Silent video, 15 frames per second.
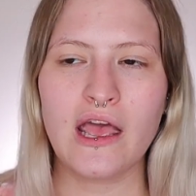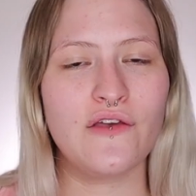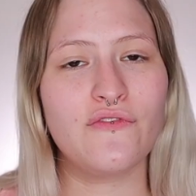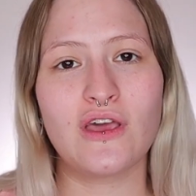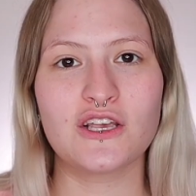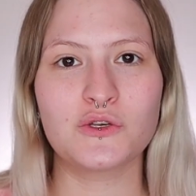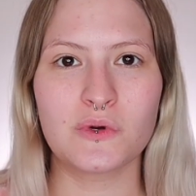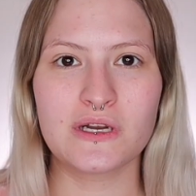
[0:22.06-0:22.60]
if
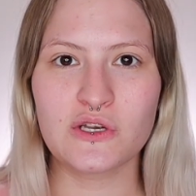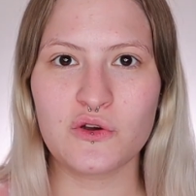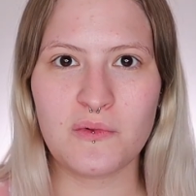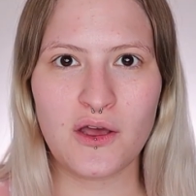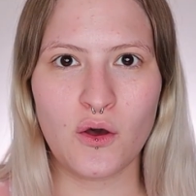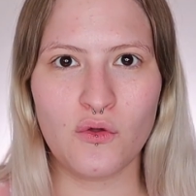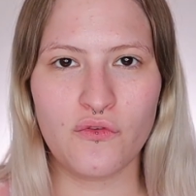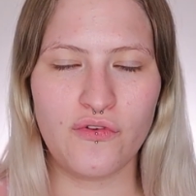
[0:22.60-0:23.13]
you guys want to see what
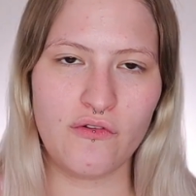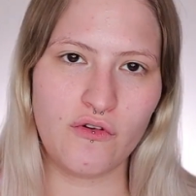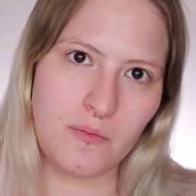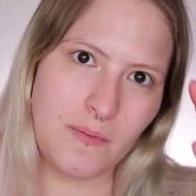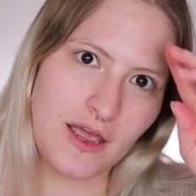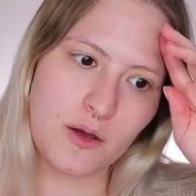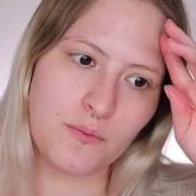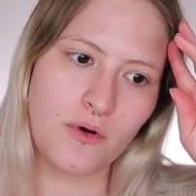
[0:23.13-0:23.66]
my old favorite
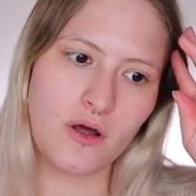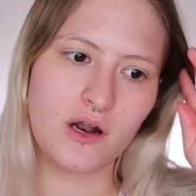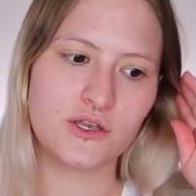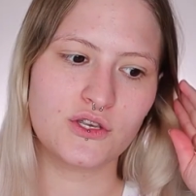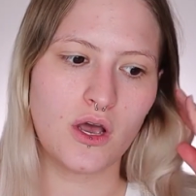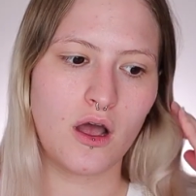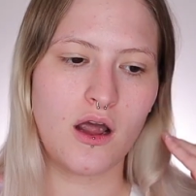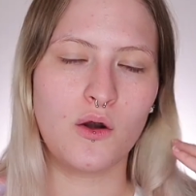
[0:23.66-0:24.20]
makeup
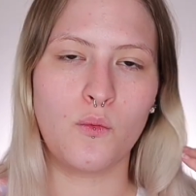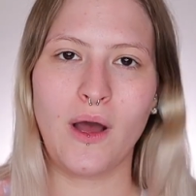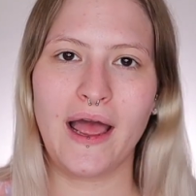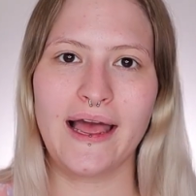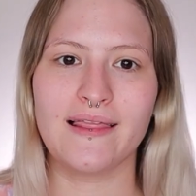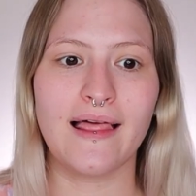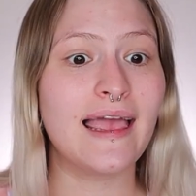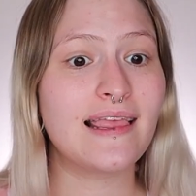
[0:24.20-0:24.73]
products are and
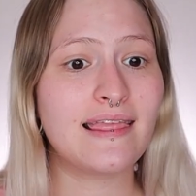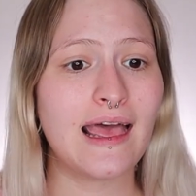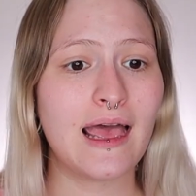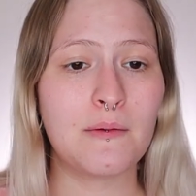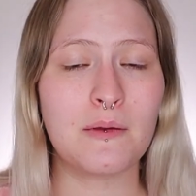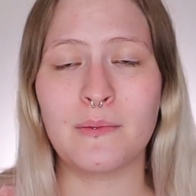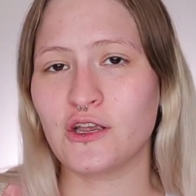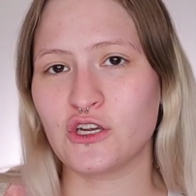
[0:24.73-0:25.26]
why I like
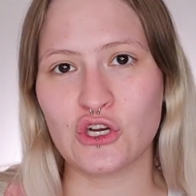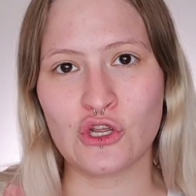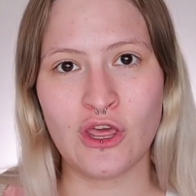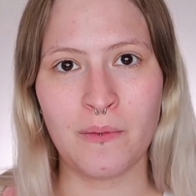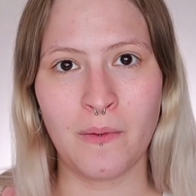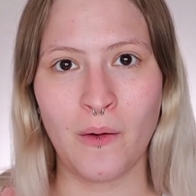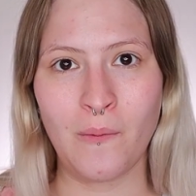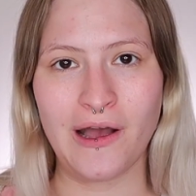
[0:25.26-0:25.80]
them, make sure you
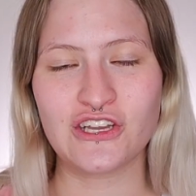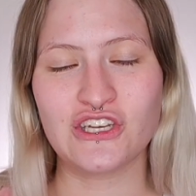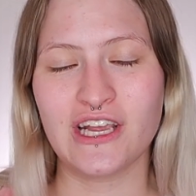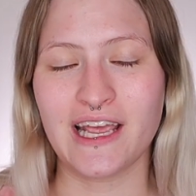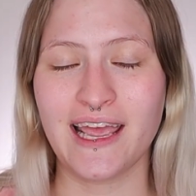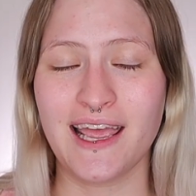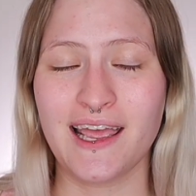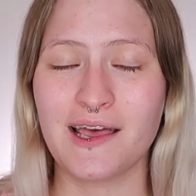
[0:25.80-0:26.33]
keep on
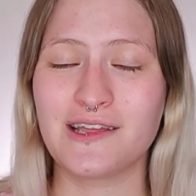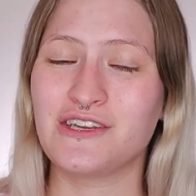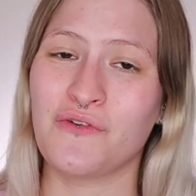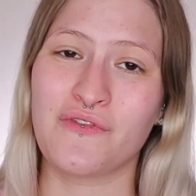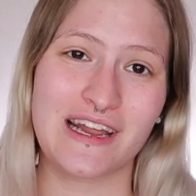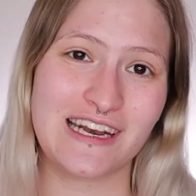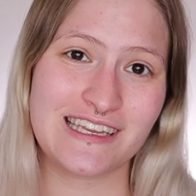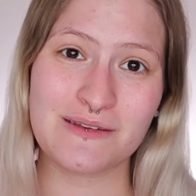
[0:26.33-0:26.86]
watching.
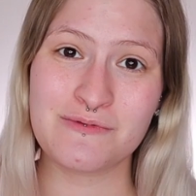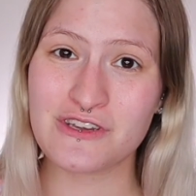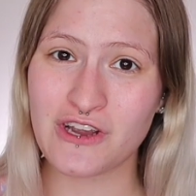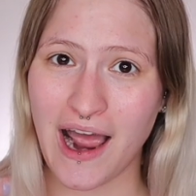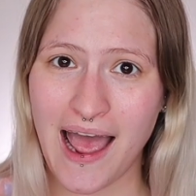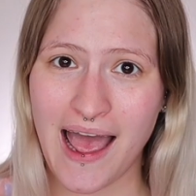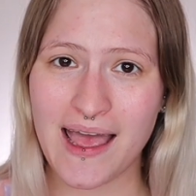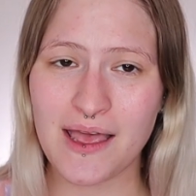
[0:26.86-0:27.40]
Don't forget to
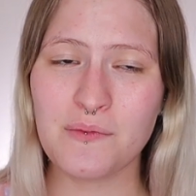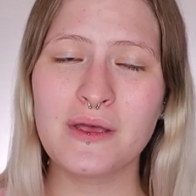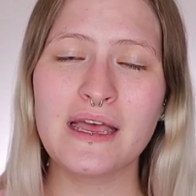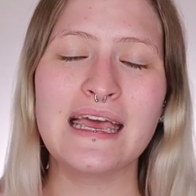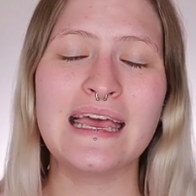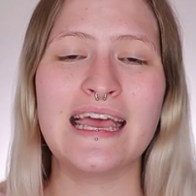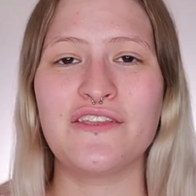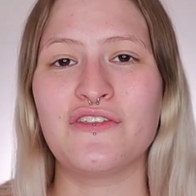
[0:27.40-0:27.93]
subscribe,
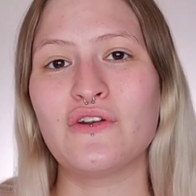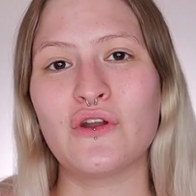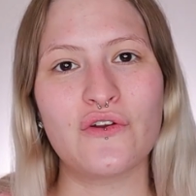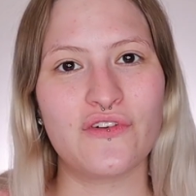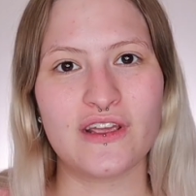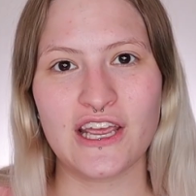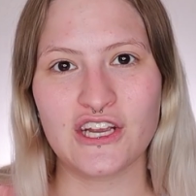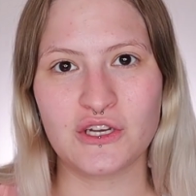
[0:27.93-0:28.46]
hit the
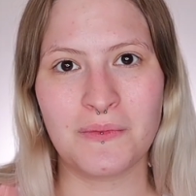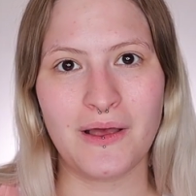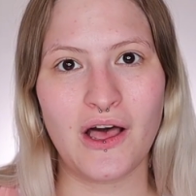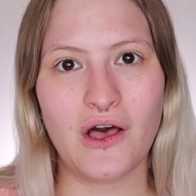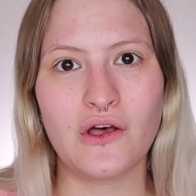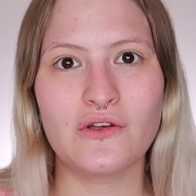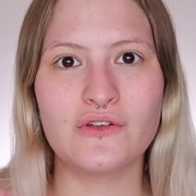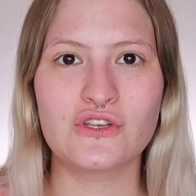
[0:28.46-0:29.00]
notification
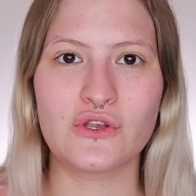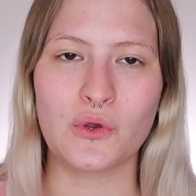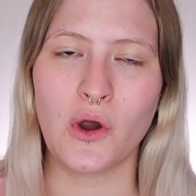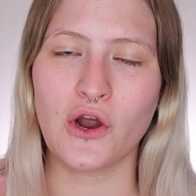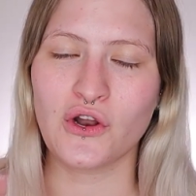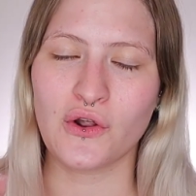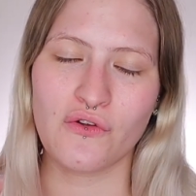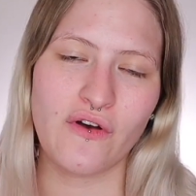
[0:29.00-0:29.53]
bell so you
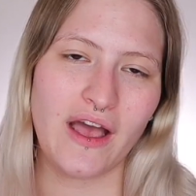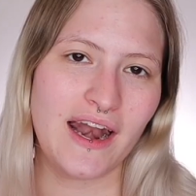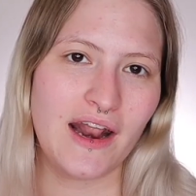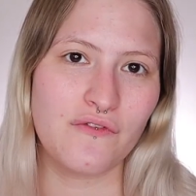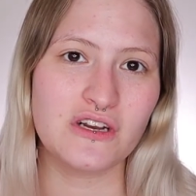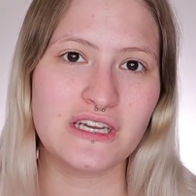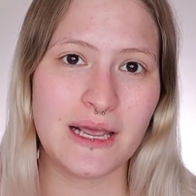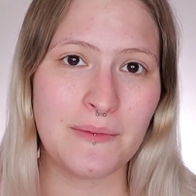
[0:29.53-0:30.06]
are notified
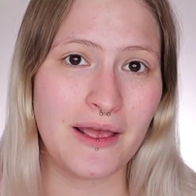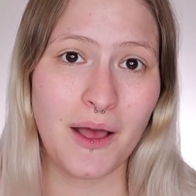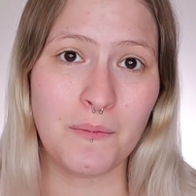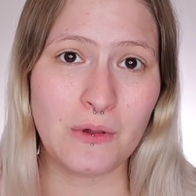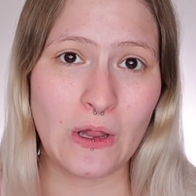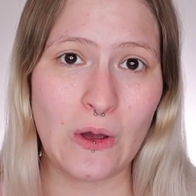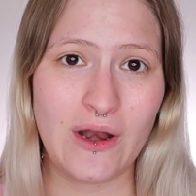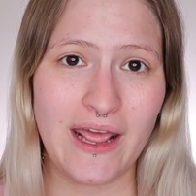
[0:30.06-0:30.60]
every time I
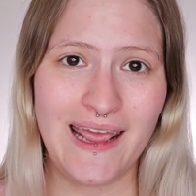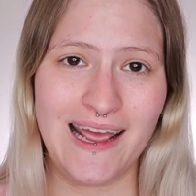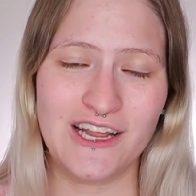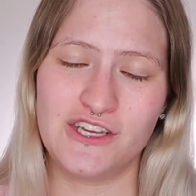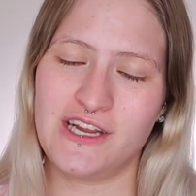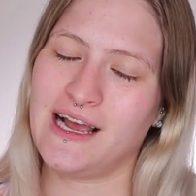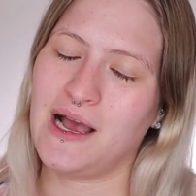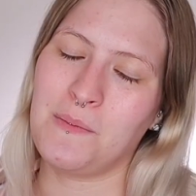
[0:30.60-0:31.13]
upload,
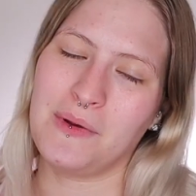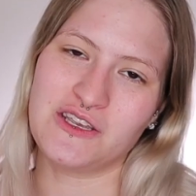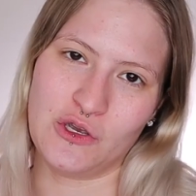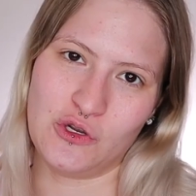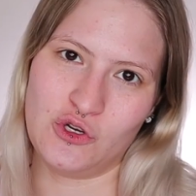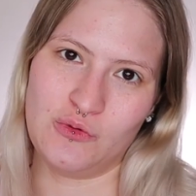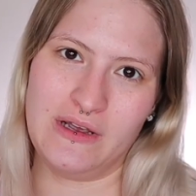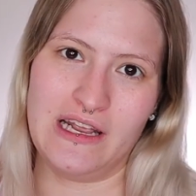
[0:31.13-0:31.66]
and check out my
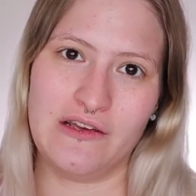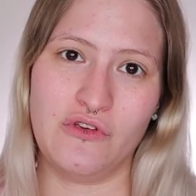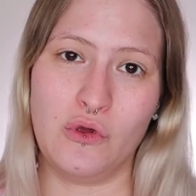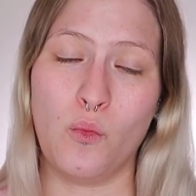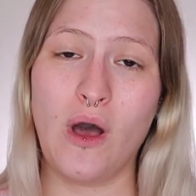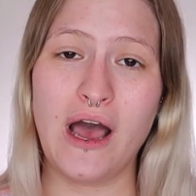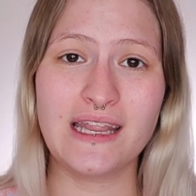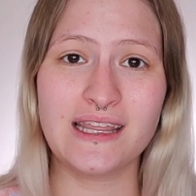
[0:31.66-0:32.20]
social media if you
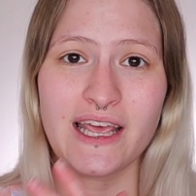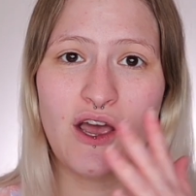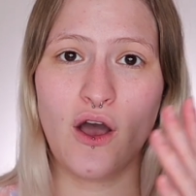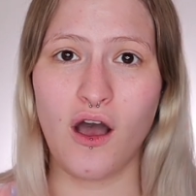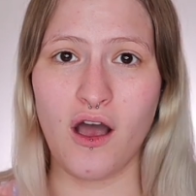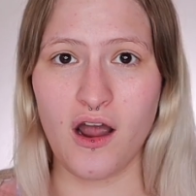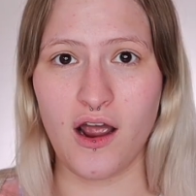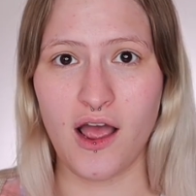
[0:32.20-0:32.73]
want. They
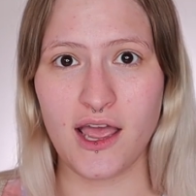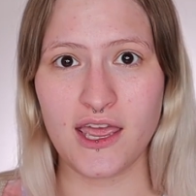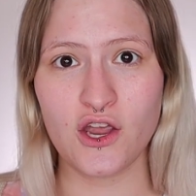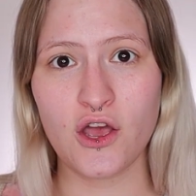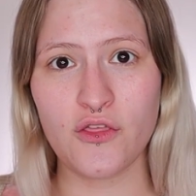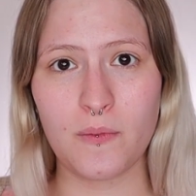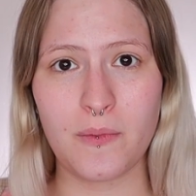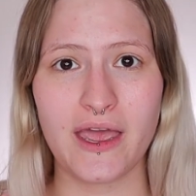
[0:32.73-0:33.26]
are
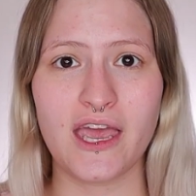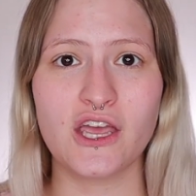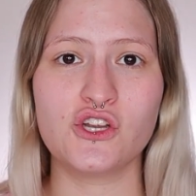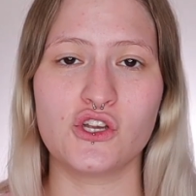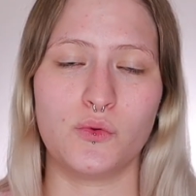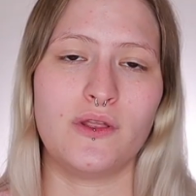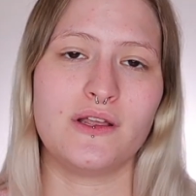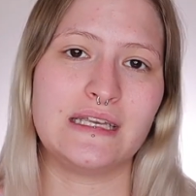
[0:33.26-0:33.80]
here on the page
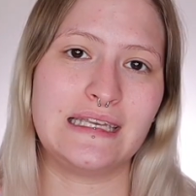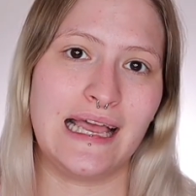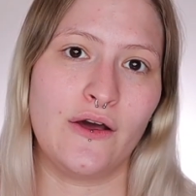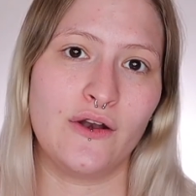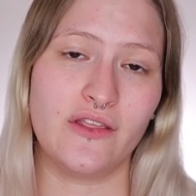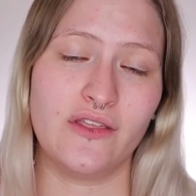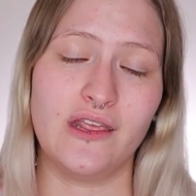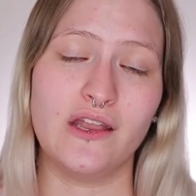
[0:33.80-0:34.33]
as well as
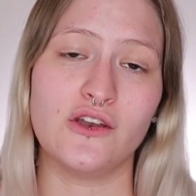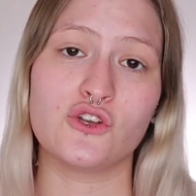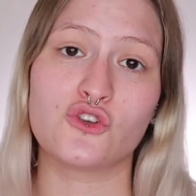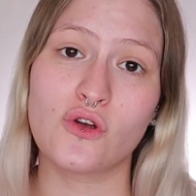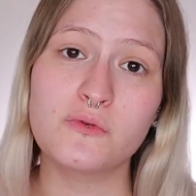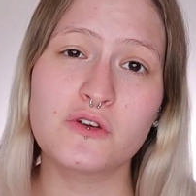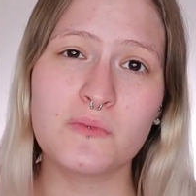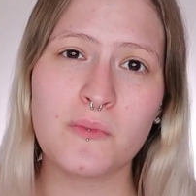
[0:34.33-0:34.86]
down in the
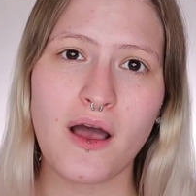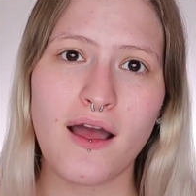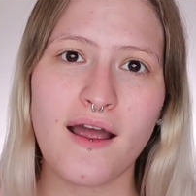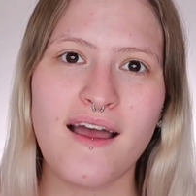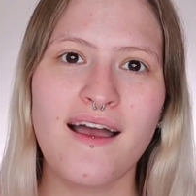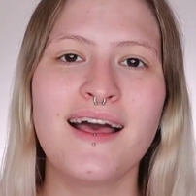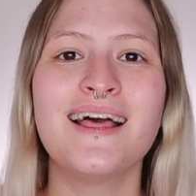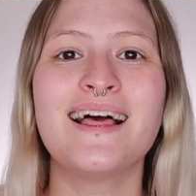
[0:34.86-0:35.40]
description bar.